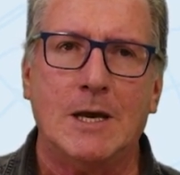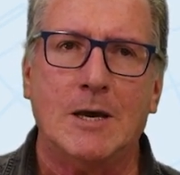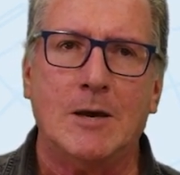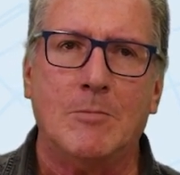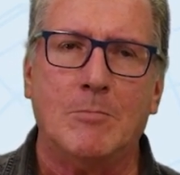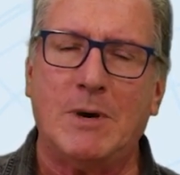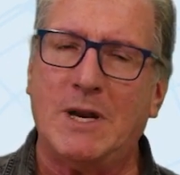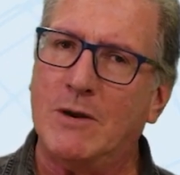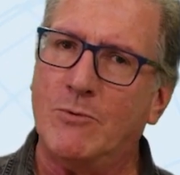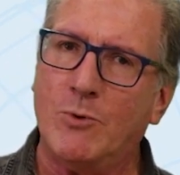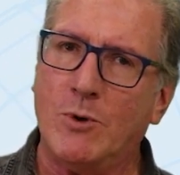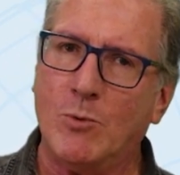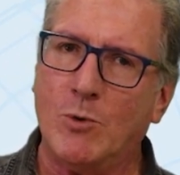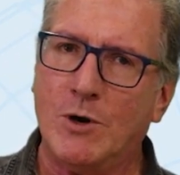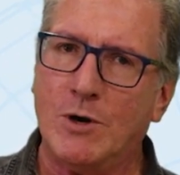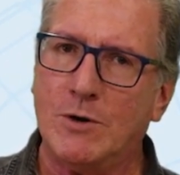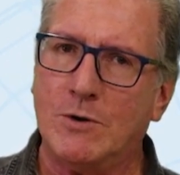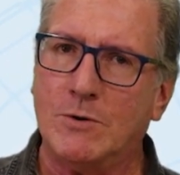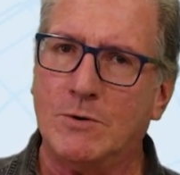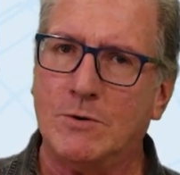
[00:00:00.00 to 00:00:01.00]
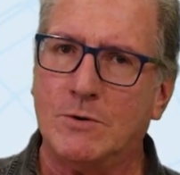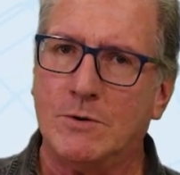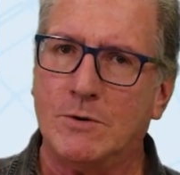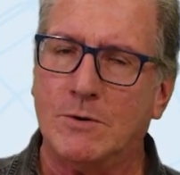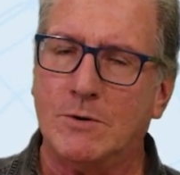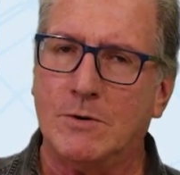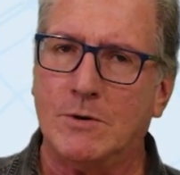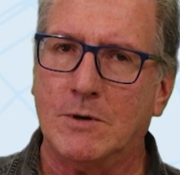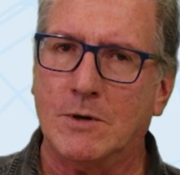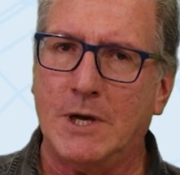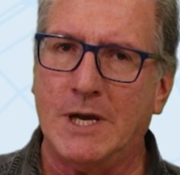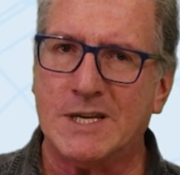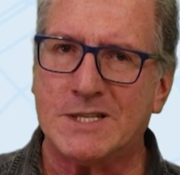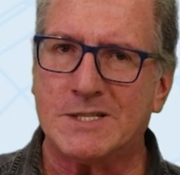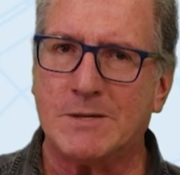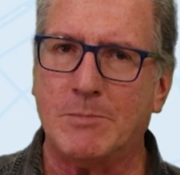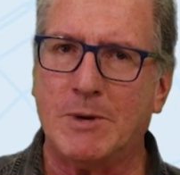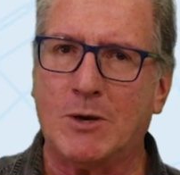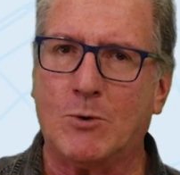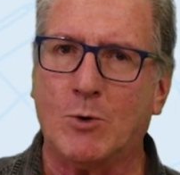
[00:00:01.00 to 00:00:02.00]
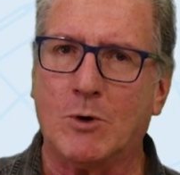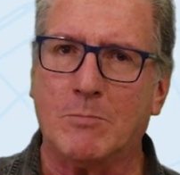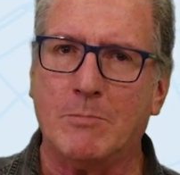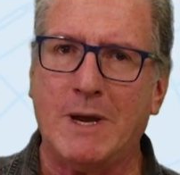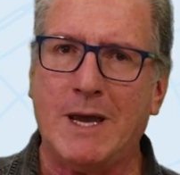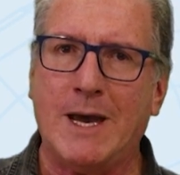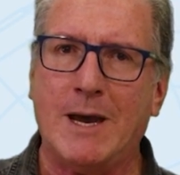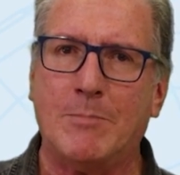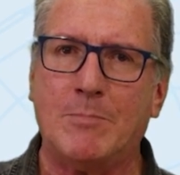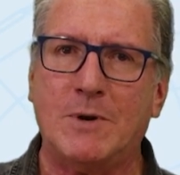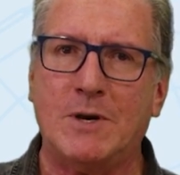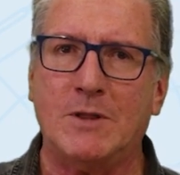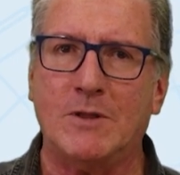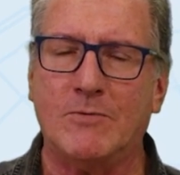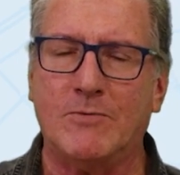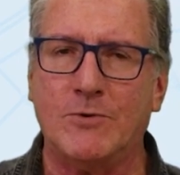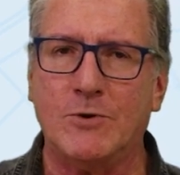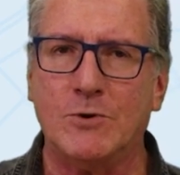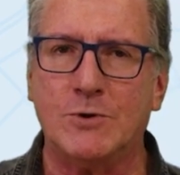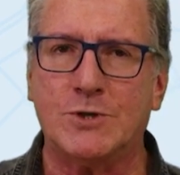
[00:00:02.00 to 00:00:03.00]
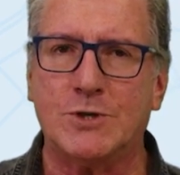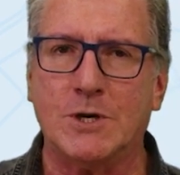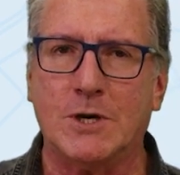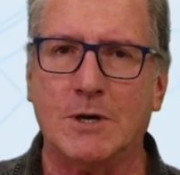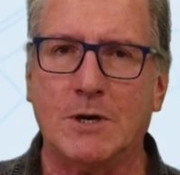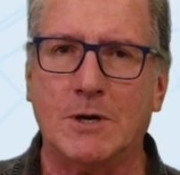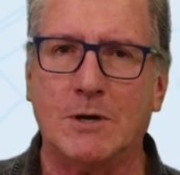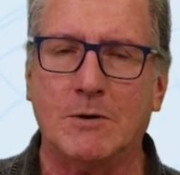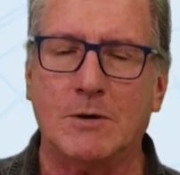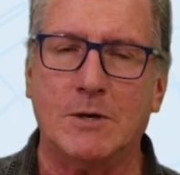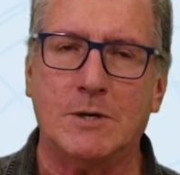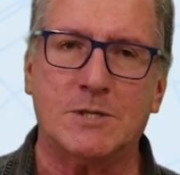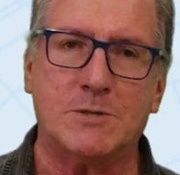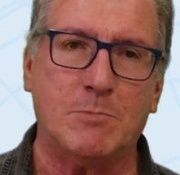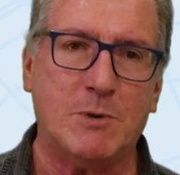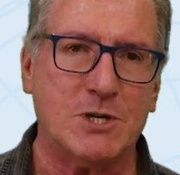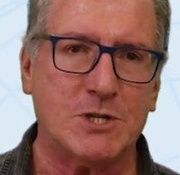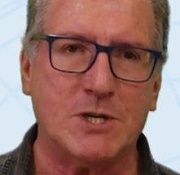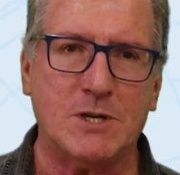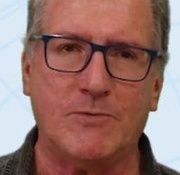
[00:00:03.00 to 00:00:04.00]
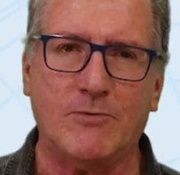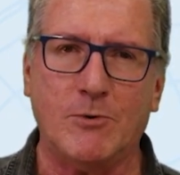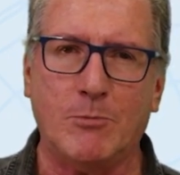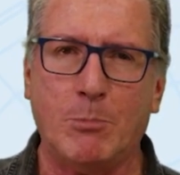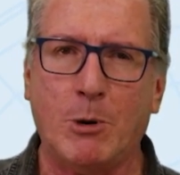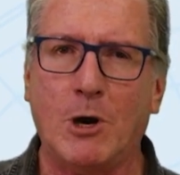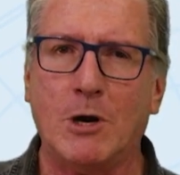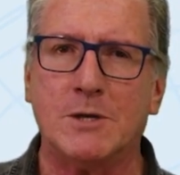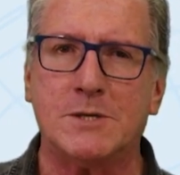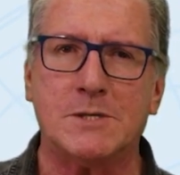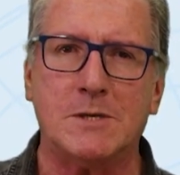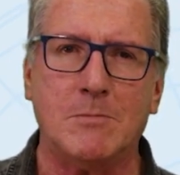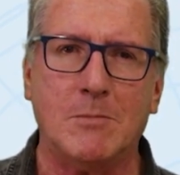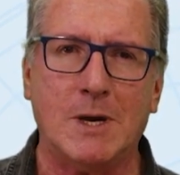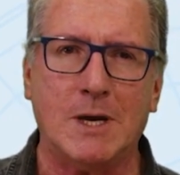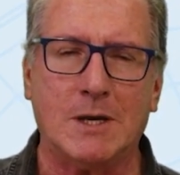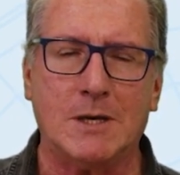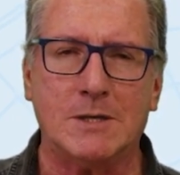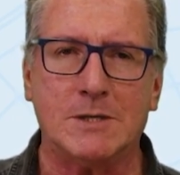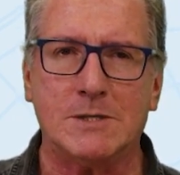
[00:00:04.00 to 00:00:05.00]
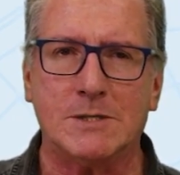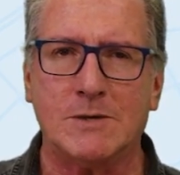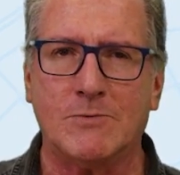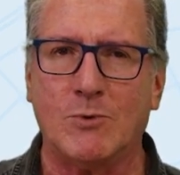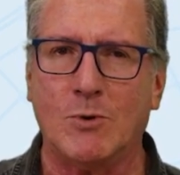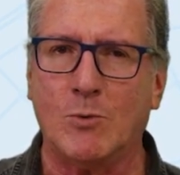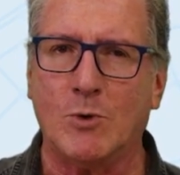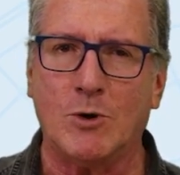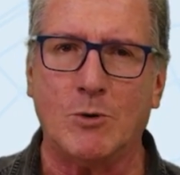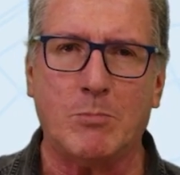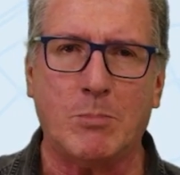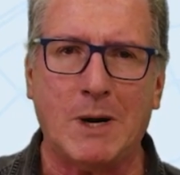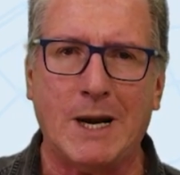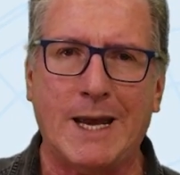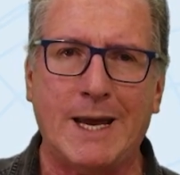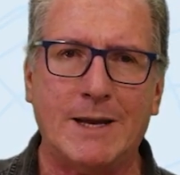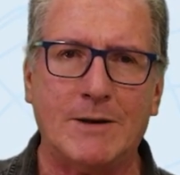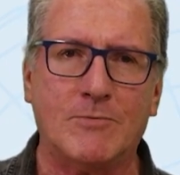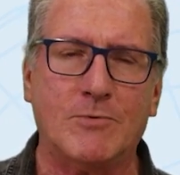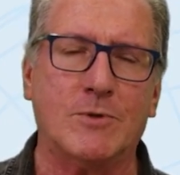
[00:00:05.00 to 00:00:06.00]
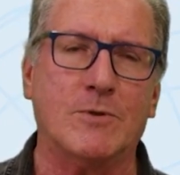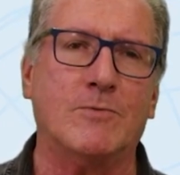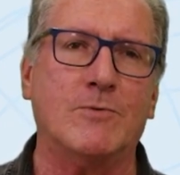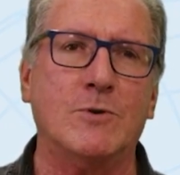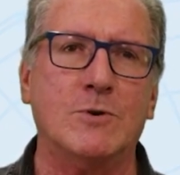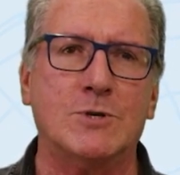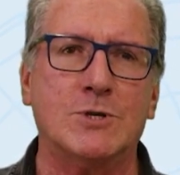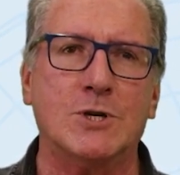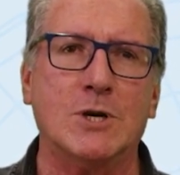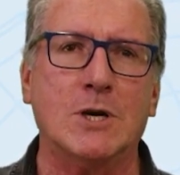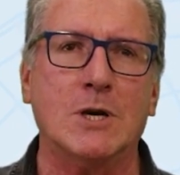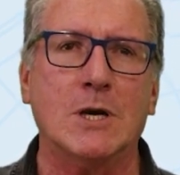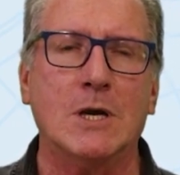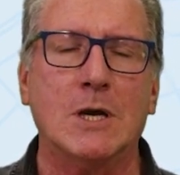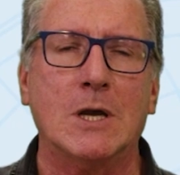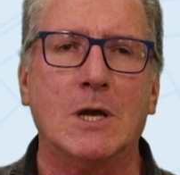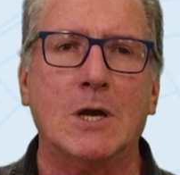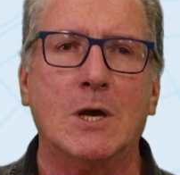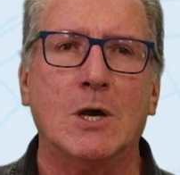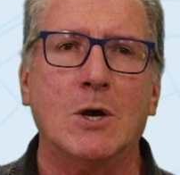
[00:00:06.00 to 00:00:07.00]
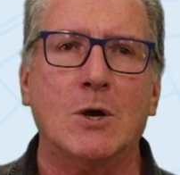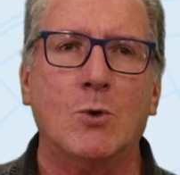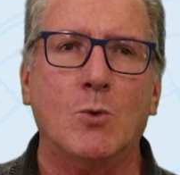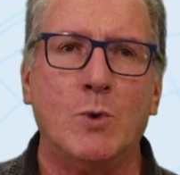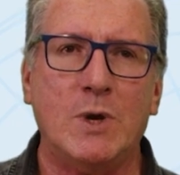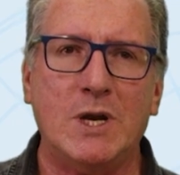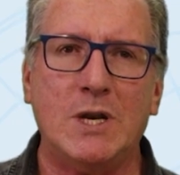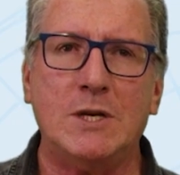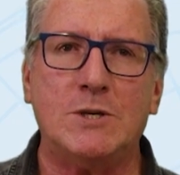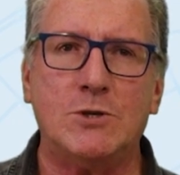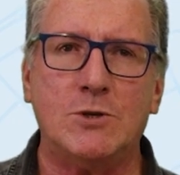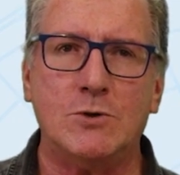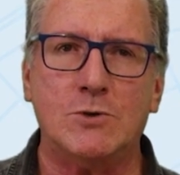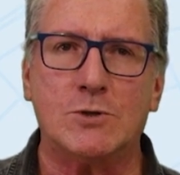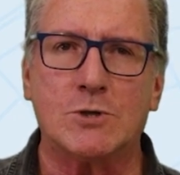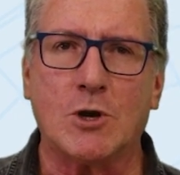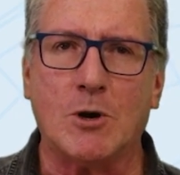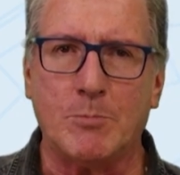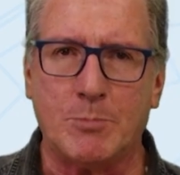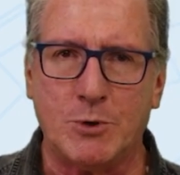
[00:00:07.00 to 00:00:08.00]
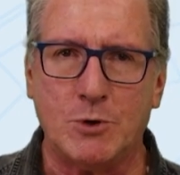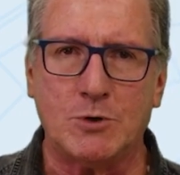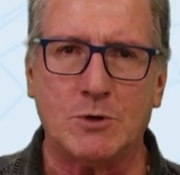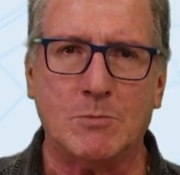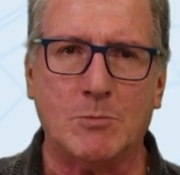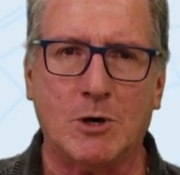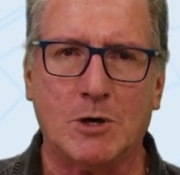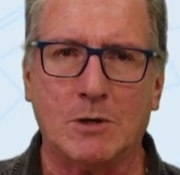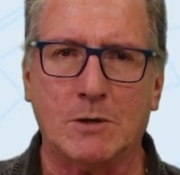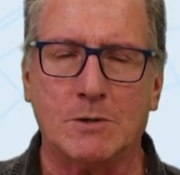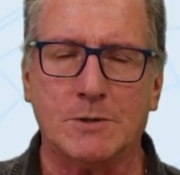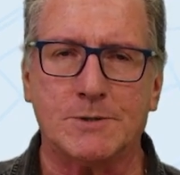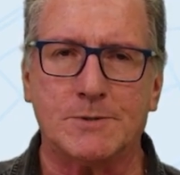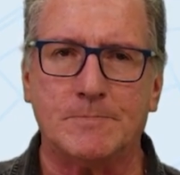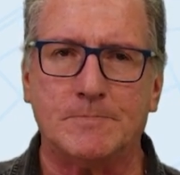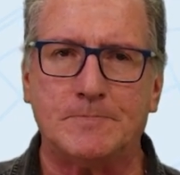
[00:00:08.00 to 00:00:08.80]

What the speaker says: But if we want to estimate what may happen in the future, especially for policymakers, if we want to plan for the future, we need to use computer models.